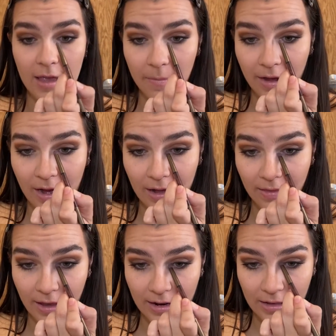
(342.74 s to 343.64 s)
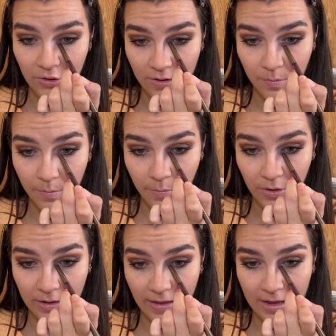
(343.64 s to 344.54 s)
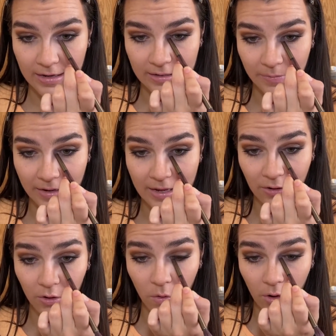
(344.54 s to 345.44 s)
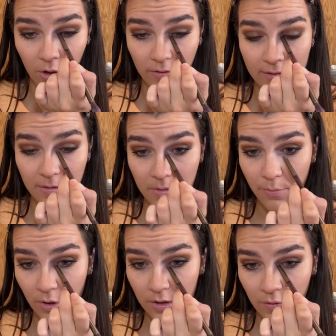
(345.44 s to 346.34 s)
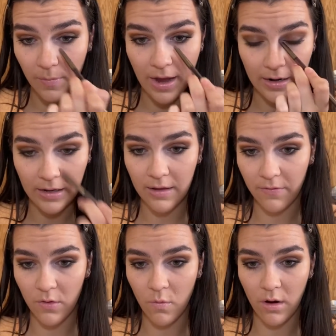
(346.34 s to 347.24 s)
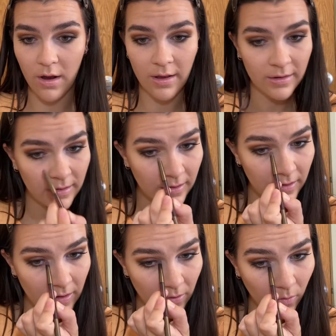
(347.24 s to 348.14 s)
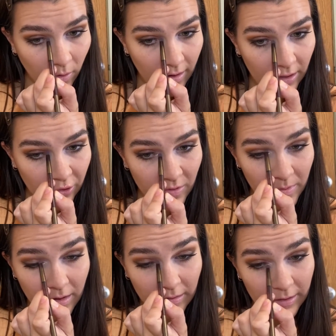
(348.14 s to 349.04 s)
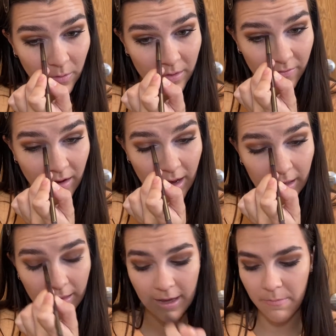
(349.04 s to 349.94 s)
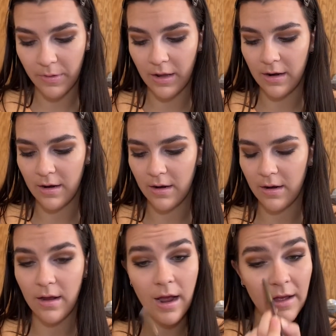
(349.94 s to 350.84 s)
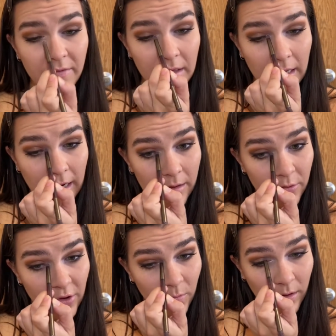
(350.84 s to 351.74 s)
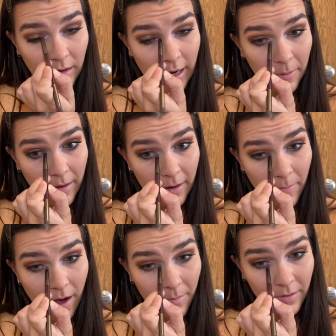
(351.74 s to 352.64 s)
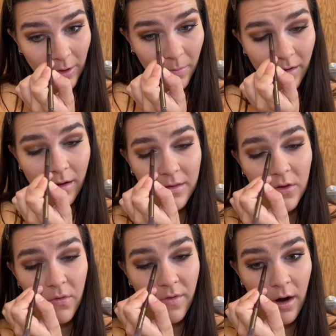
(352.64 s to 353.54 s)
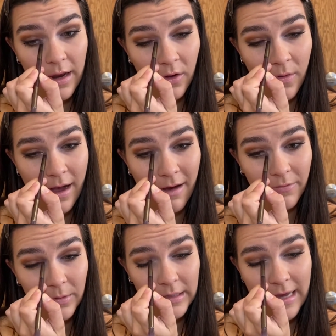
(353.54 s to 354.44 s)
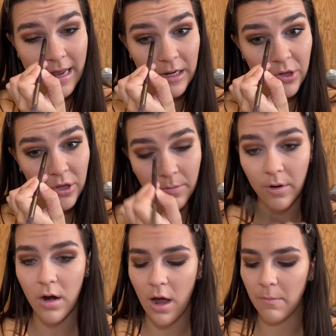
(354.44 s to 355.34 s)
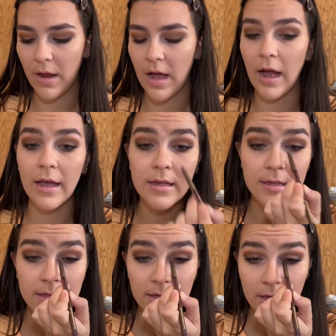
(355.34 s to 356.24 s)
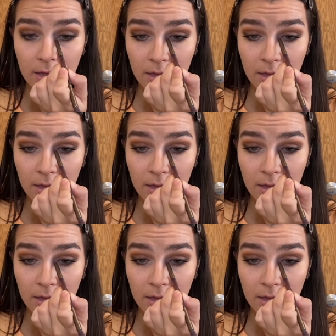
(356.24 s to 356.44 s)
my highlight and just putting that into my inner corner. This can be pretty dramatic if you want, or it can just be a little bit of a highlight, but I feel like I just want to kind of make it pop a little bit because so far I don't have really any shimmer on my eyes.